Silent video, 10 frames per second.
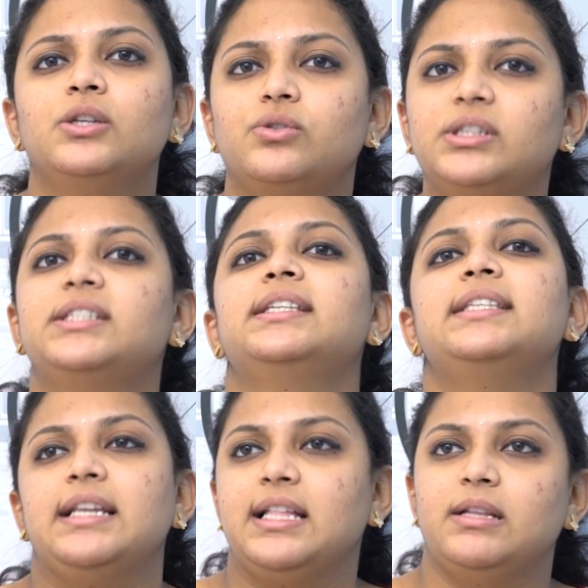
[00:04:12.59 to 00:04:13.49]
So this
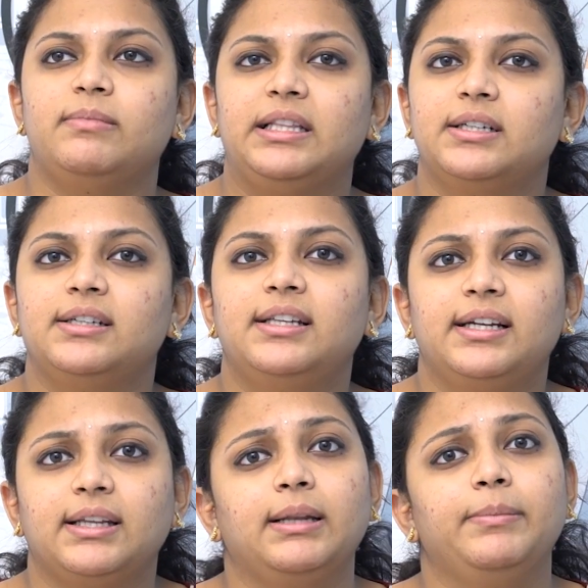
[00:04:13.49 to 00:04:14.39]
is another method
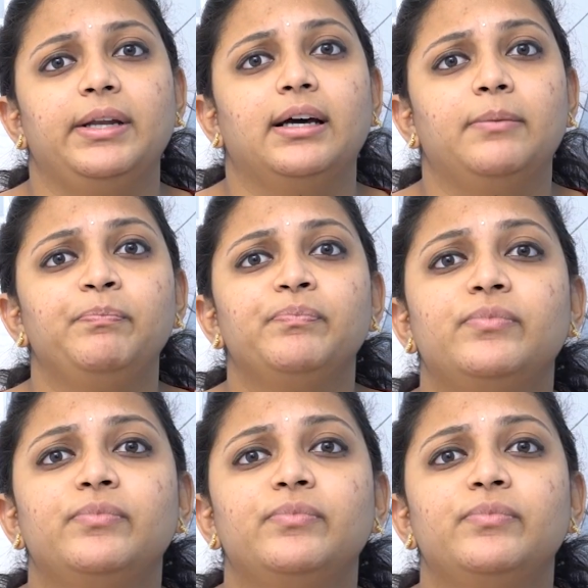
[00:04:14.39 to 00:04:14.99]
that can be done.